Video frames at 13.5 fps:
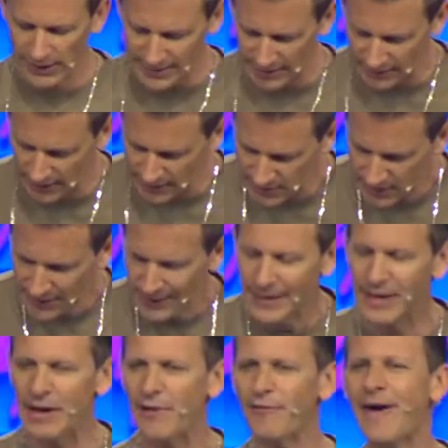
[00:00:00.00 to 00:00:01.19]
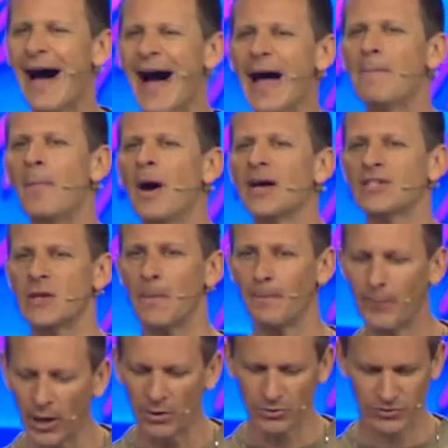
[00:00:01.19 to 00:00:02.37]
said this, if I must
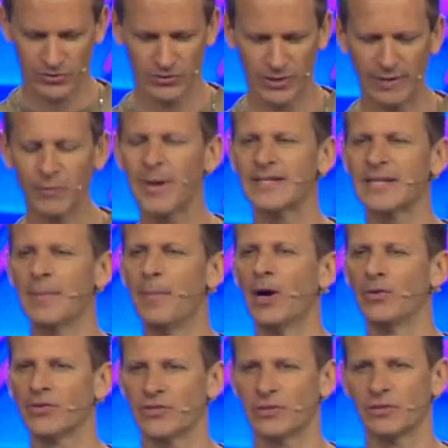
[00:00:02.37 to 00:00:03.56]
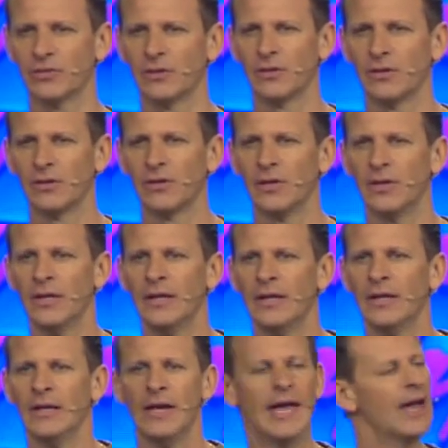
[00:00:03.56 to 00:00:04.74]
boast, everybody say boast.
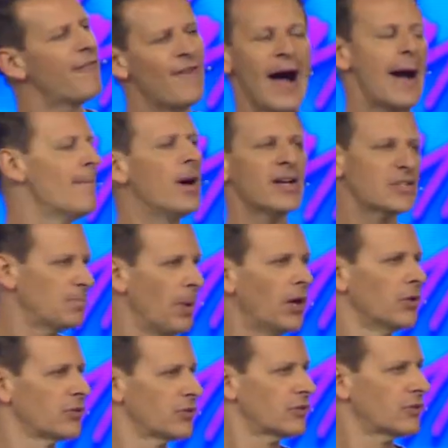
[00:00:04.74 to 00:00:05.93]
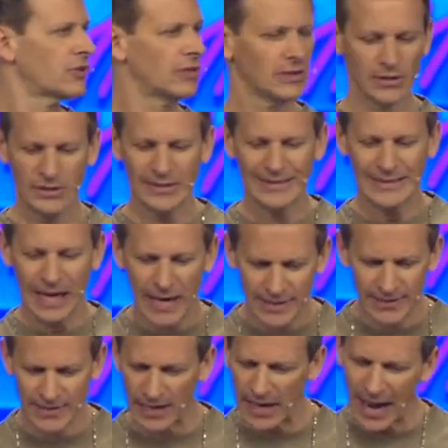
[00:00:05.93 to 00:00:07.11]
If I must boast, he
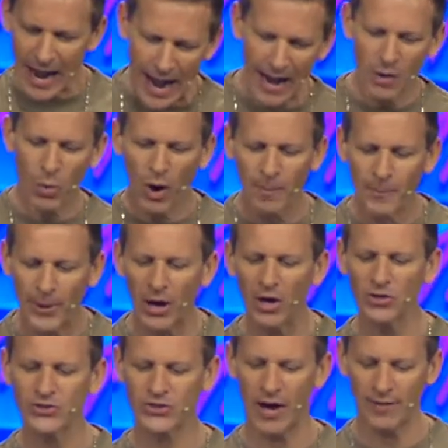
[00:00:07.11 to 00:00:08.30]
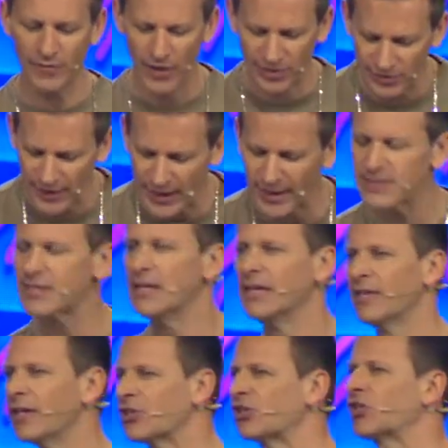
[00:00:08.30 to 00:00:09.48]
said, I will boast of the things
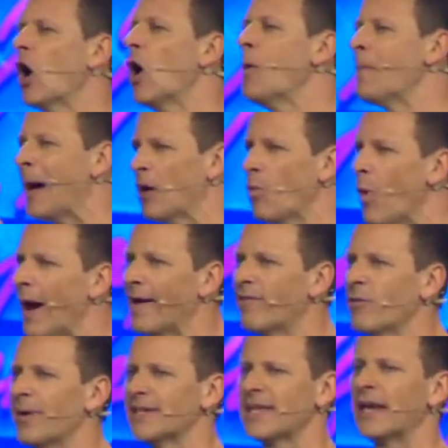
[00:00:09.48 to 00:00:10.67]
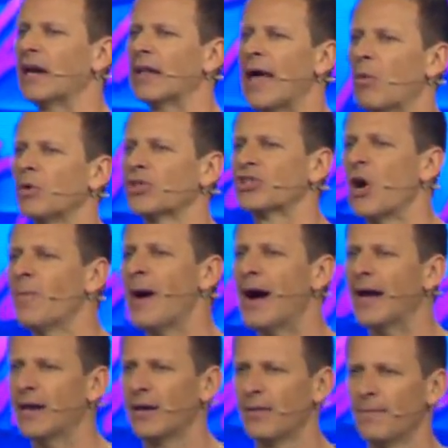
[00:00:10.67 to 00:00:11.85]
that show my what? Everybody say it out
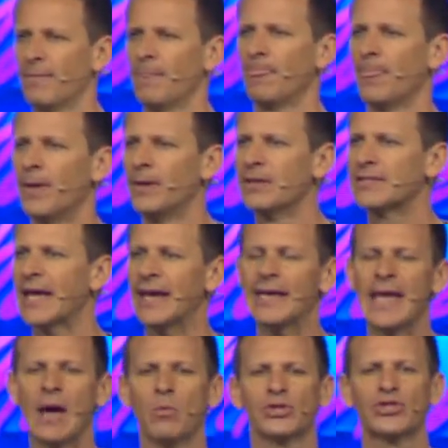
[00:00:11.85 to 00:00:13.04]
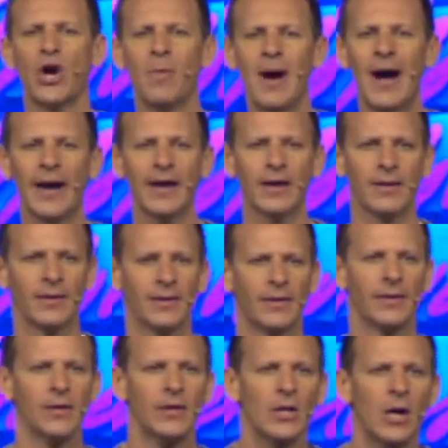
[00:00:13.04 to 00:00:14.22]
loud. Say it again.
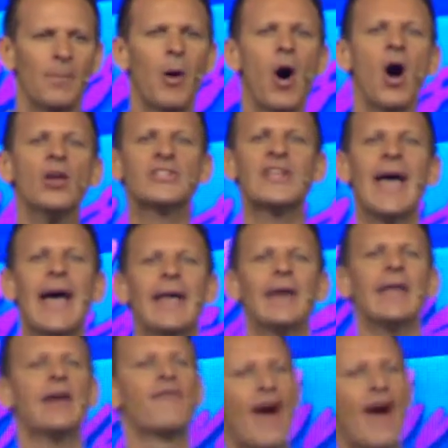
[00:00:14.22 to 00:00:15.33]
Paul said, if